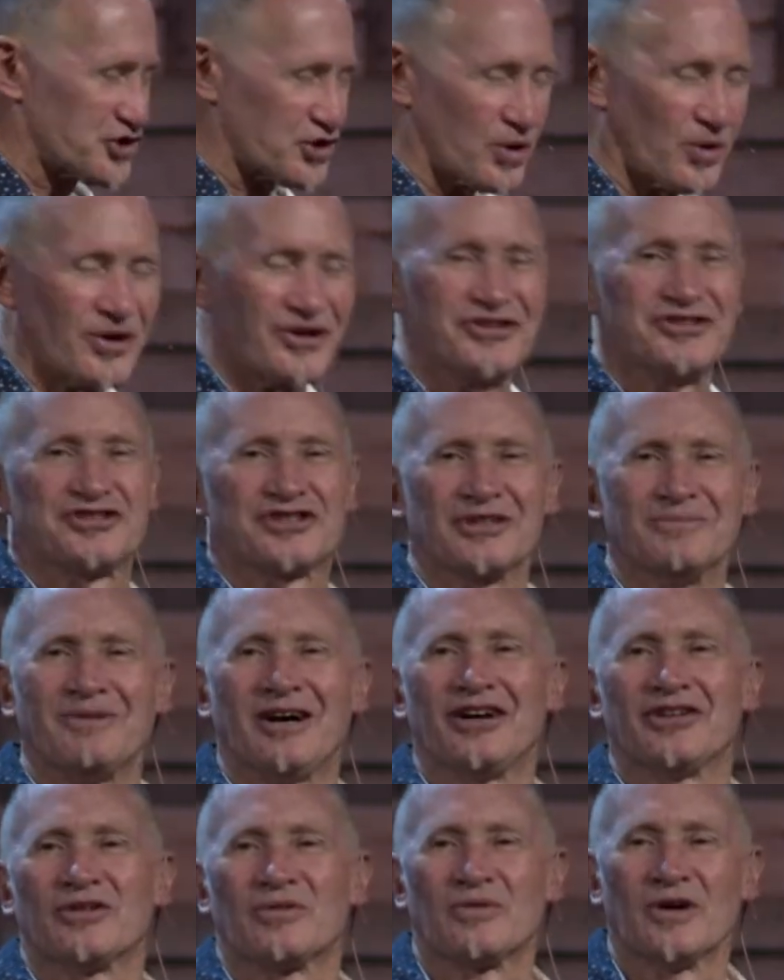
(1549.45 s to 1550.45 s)
joins them
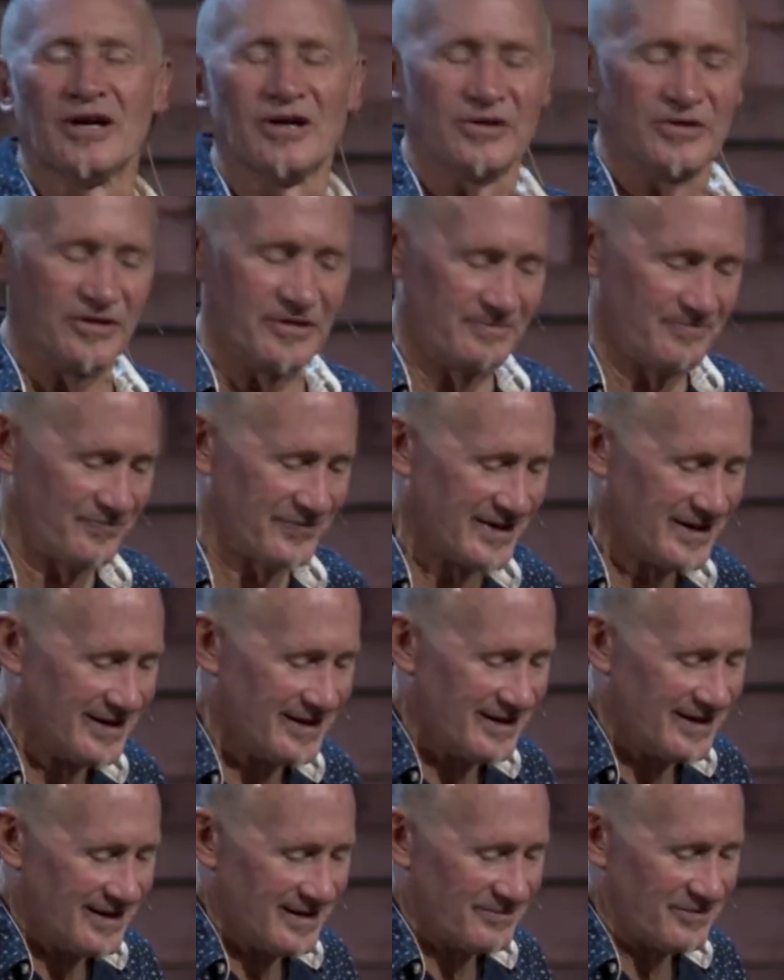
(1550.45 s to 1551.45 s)
on the road.
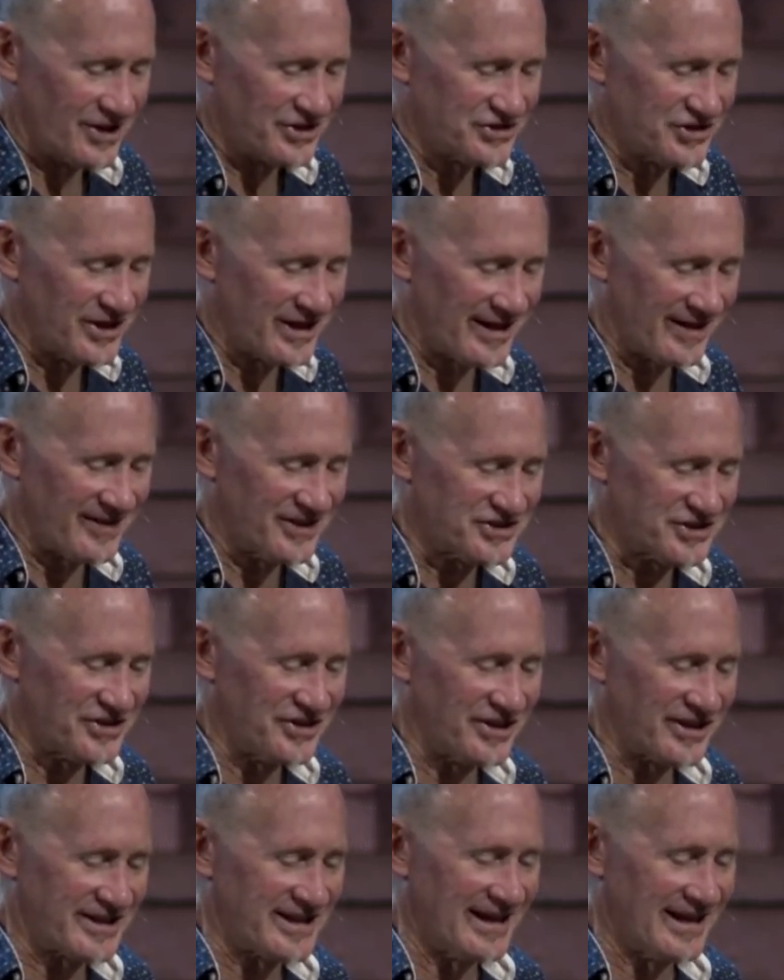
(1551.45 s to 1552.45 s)
But it's an
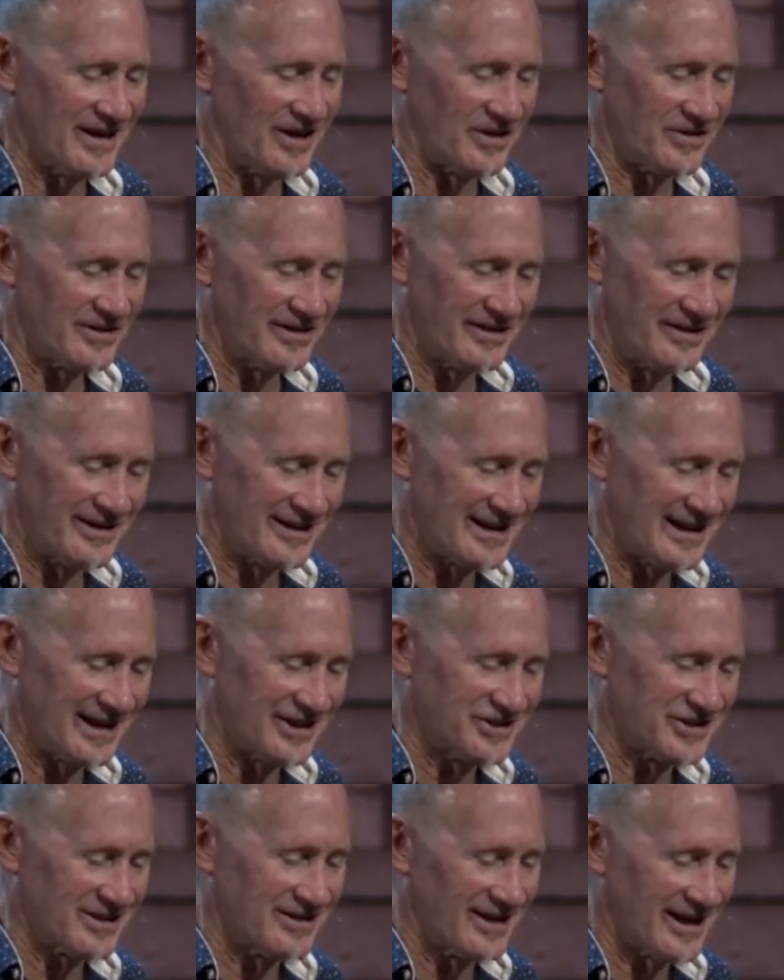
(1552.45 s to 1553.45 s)
interesting account, and it
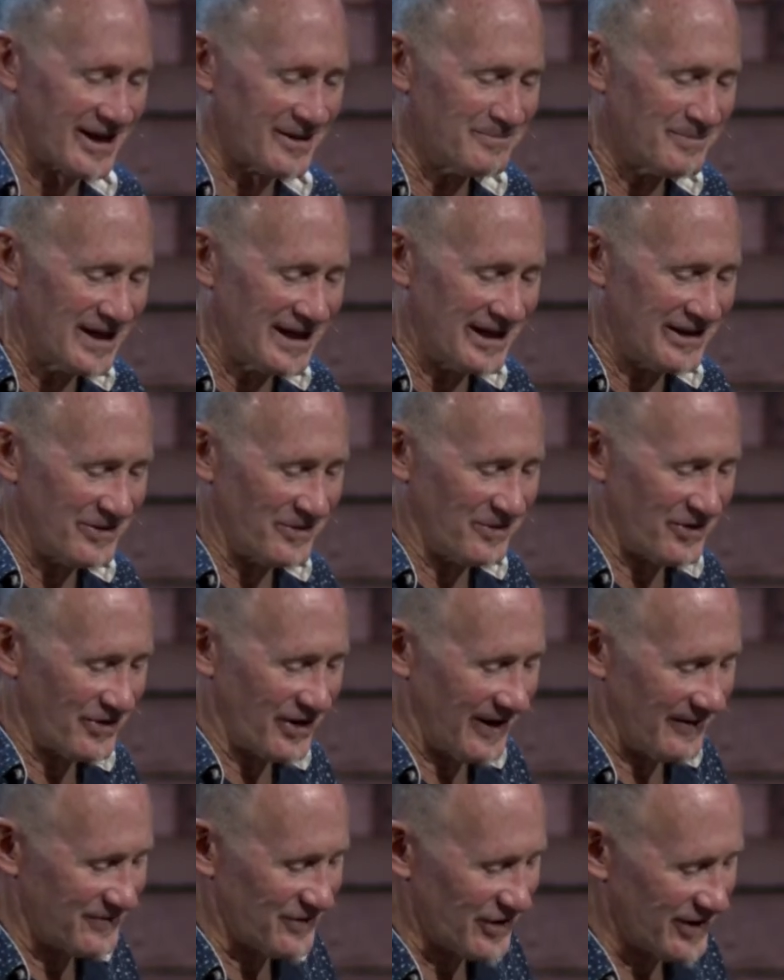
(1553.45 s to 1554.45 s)
has a lot of meaning that we
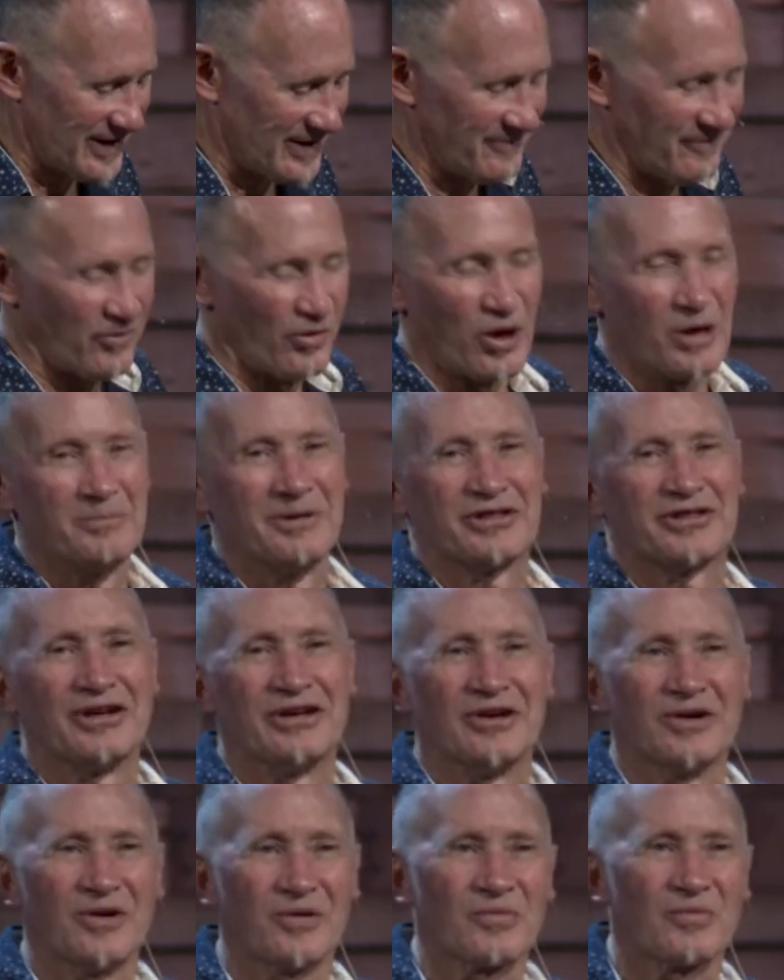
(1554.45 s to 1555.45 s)
don't have time for, but
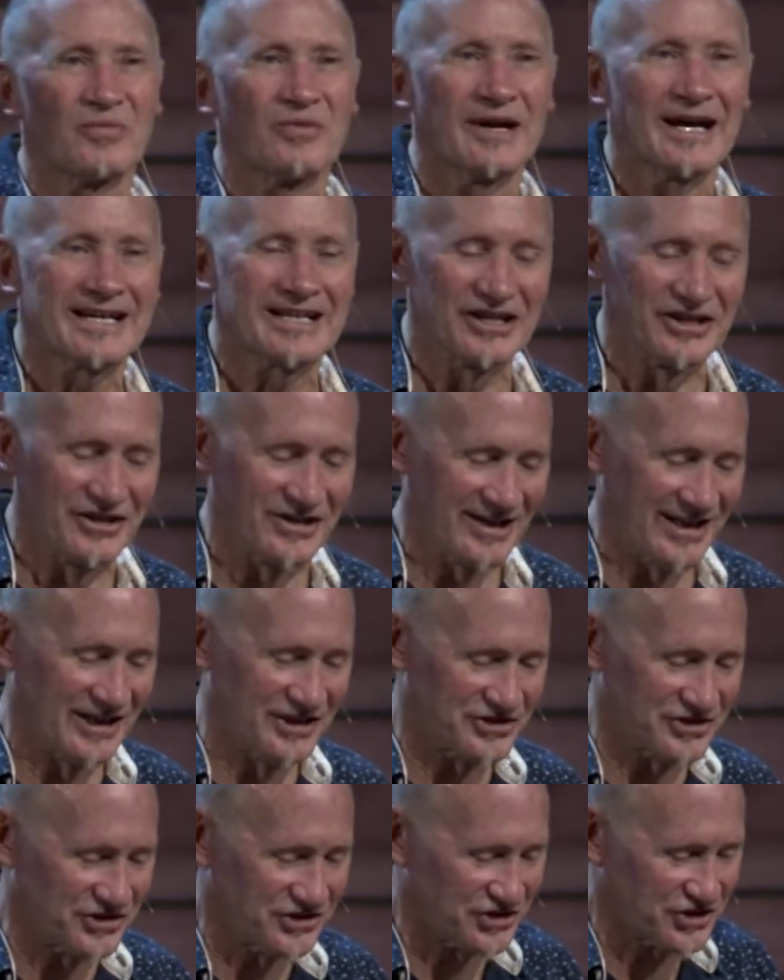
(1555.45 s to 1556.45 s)
they don't
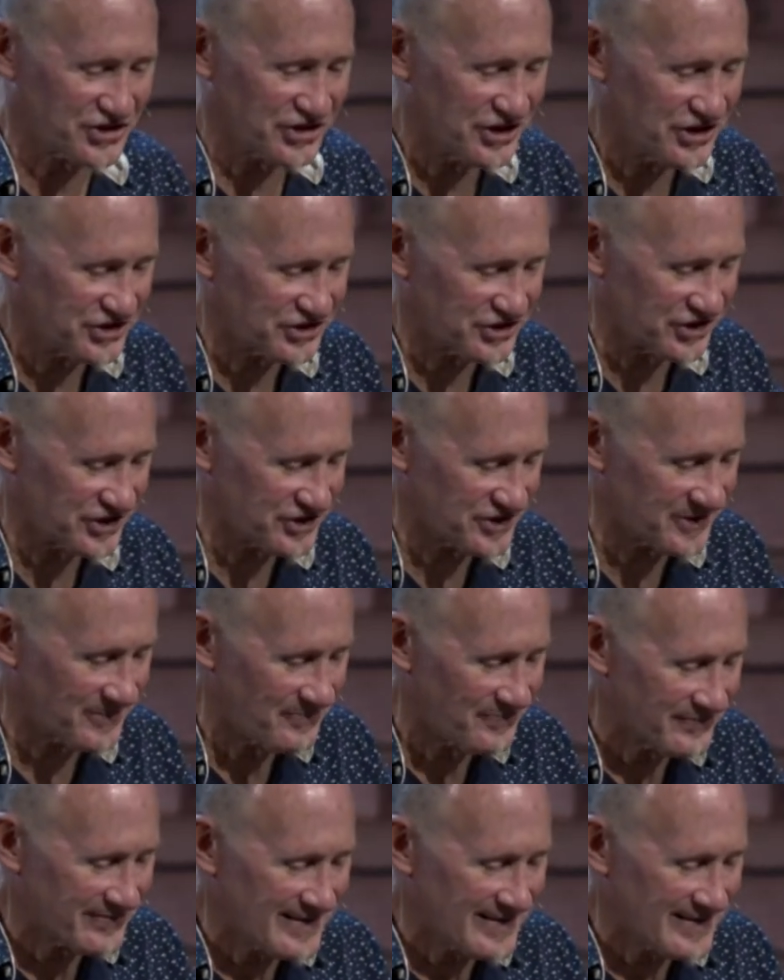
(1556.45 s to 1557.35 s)
recognize it's Jesus.